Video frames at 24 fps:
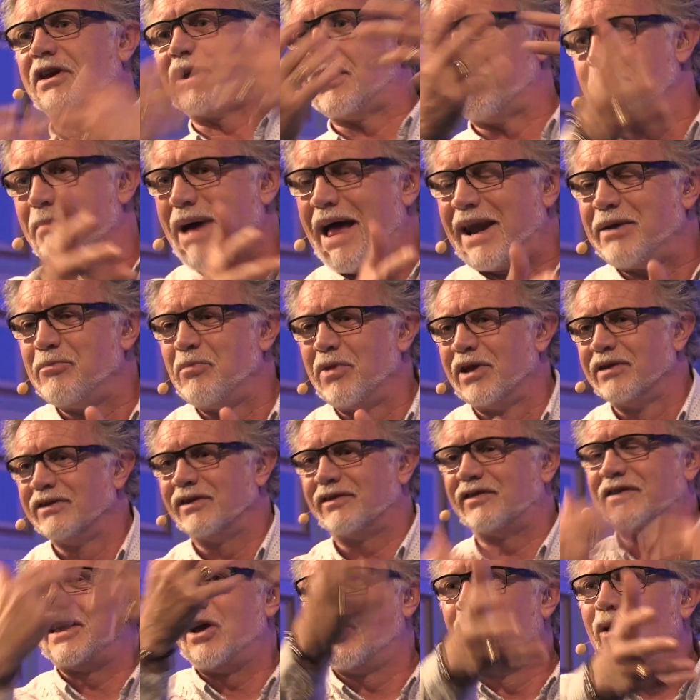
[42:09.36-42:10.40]

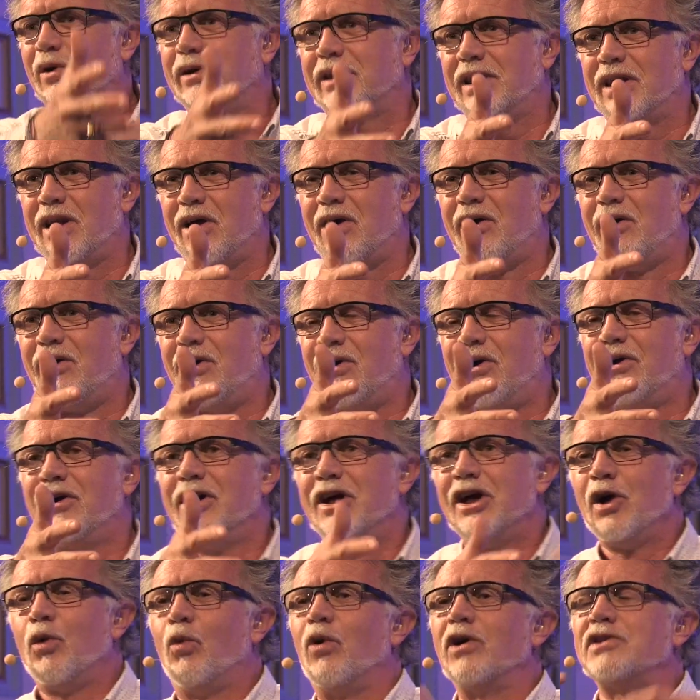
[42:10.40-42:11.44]
commandments, the old law,
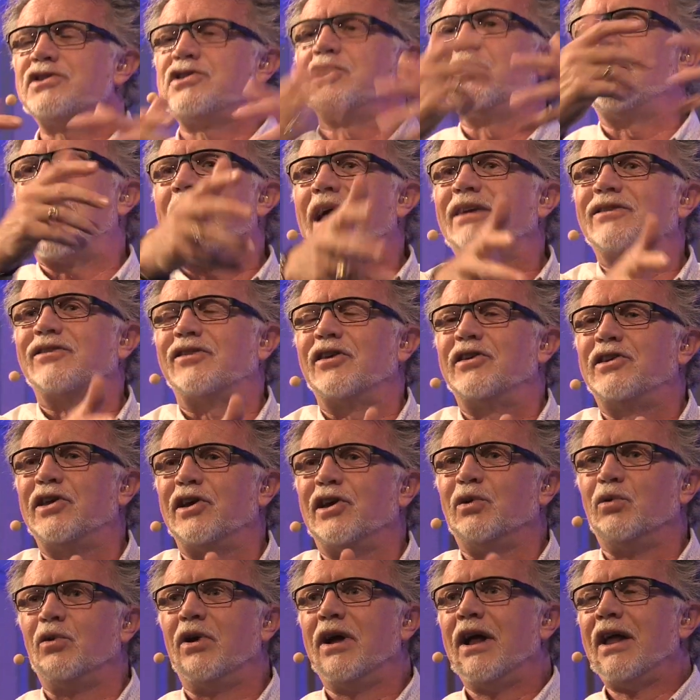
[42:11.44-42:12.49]
what you had to
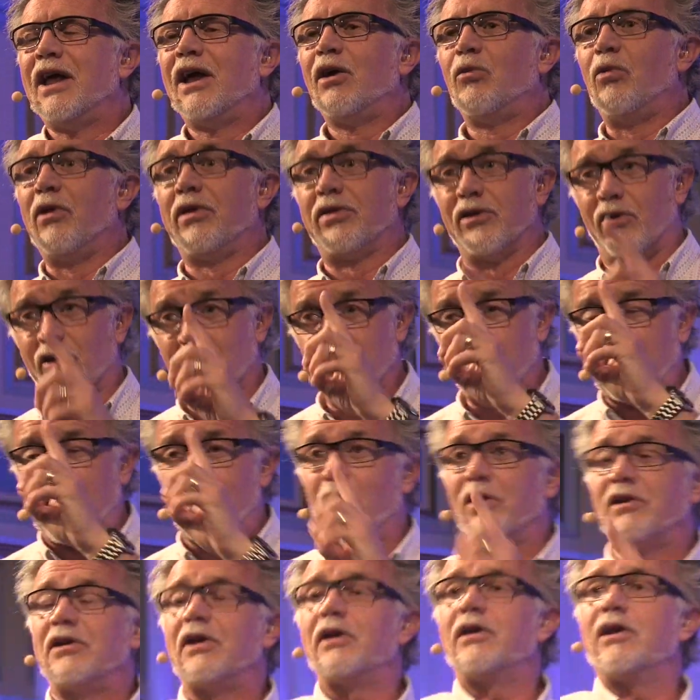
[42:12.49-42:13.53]
do with those. But I
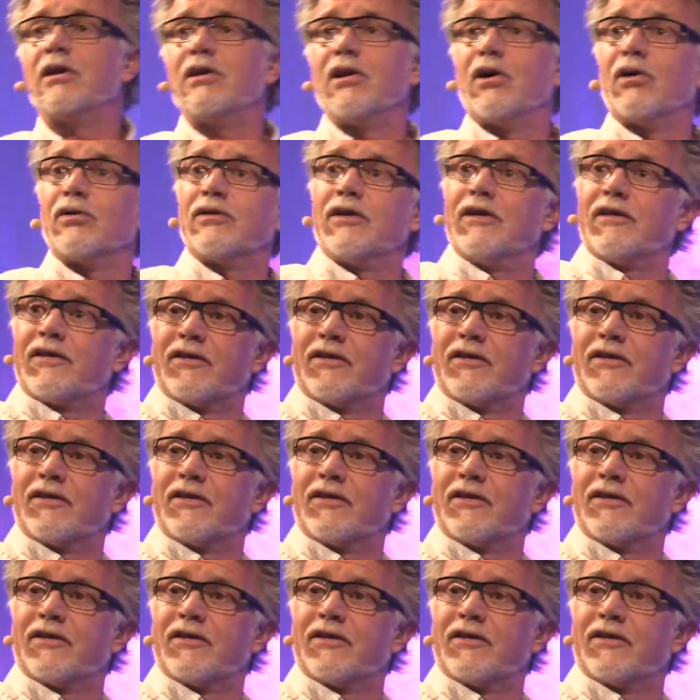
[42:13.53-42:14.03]
want you to notice